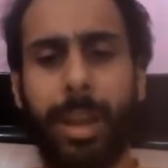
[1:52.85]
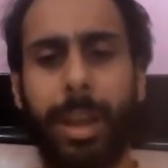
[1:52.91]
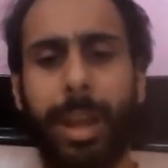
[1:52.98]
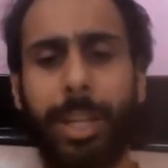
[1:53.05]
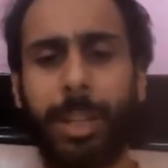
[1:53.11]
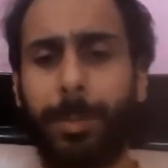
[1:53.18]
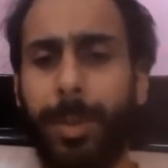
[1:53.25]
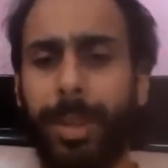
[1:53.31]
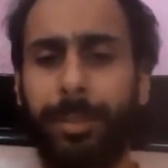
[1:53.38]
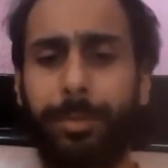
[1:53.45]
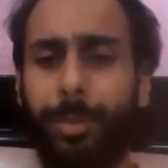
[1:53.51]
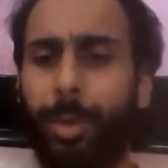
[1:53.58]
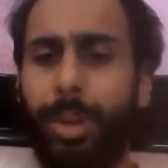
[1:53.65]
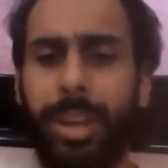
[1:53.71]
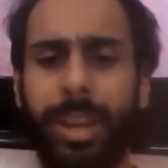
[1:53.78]
It's been
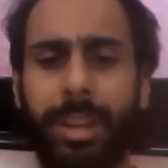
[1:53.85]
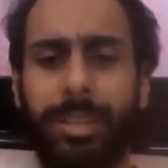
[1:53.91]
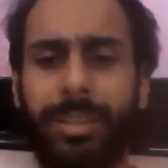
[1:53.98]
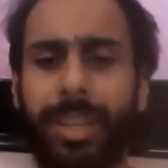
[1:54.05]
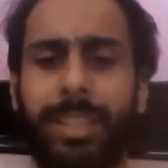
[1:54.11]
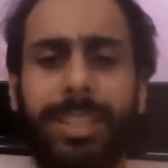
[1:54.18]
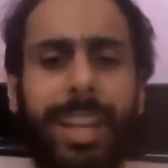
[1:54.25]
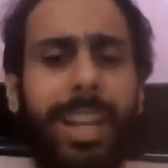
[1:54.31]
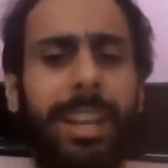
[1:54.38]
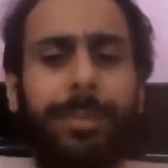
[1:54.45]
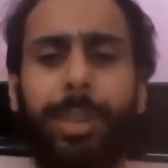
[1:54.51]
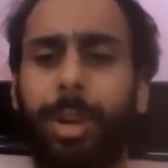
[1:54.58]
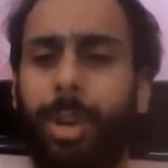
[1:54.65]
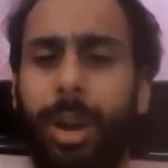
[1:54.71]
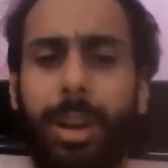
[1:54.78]
4 years since I left
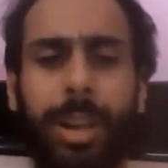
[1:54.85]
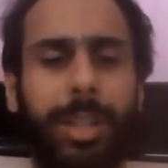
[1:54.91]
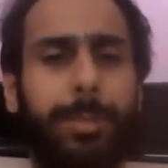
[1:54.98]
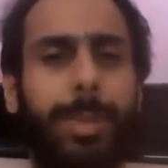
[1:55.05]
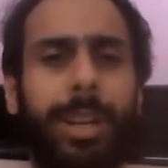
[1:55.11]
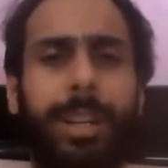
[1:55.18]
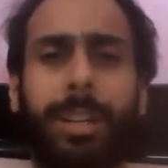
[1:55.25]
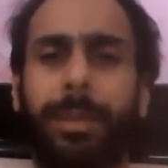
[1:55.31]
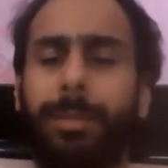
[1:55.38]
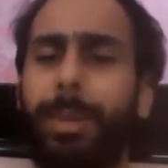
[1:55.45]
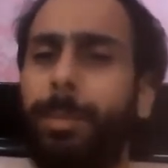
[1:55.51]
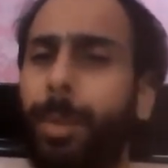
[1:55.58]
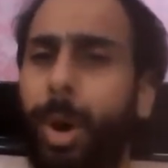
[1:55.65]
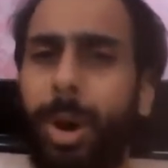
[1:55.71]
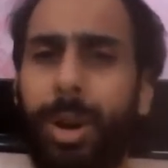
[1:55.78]
the college, but the
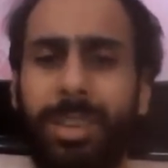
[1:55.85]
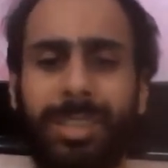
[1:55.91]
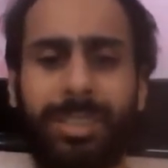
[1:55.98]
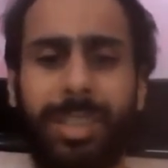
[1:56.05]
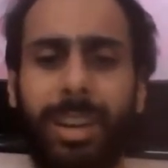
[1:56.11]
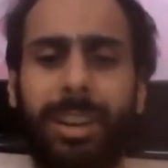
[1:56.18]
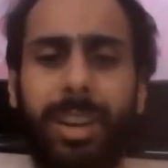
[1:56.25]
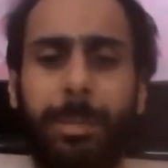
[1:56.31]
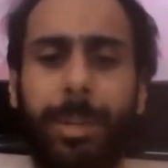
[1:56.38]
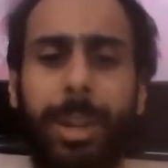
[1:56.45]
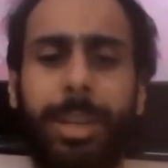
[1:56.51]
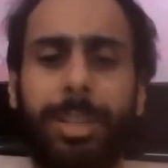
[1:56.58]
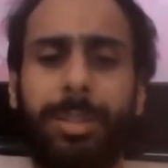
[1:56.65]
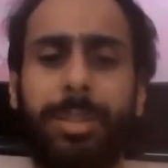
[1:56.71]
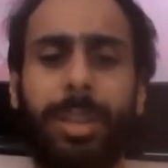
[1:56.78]
bond still
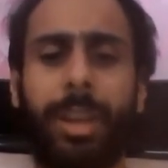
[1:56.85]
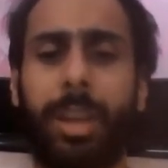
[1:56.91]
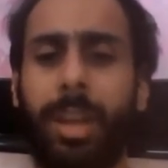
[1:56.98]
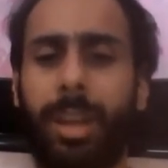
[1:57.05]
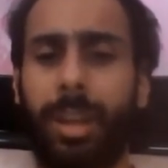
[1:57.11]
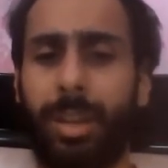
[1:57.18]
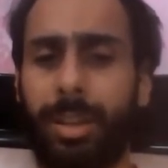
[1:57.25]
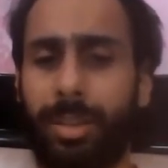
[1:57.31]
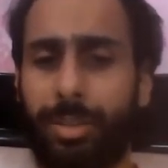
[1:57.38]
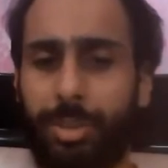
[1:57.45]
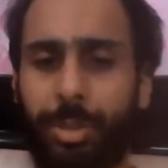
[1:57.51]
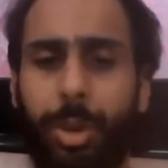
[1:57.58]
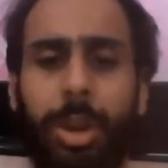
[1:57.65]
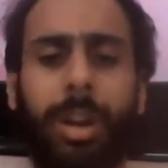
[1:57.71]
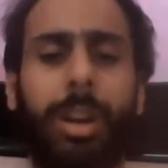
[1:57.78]
remains
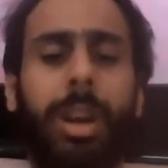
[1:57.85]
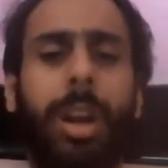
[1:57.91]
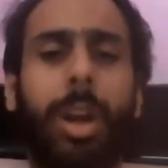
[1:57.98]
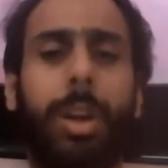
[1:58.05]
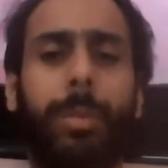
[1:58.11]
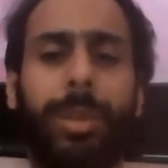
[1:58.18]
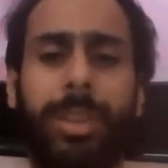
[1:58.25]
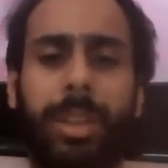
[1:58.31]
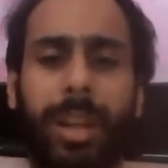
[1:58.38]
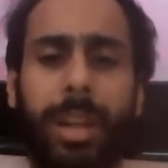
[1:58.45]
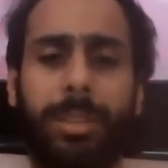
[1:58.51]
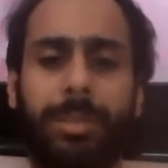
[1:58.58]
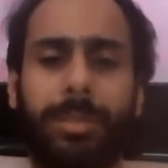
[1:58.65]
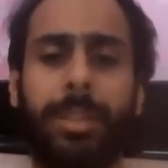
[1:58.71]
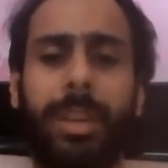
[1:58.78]
stronger within
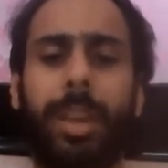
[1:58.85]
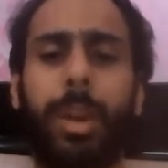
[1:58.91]
us.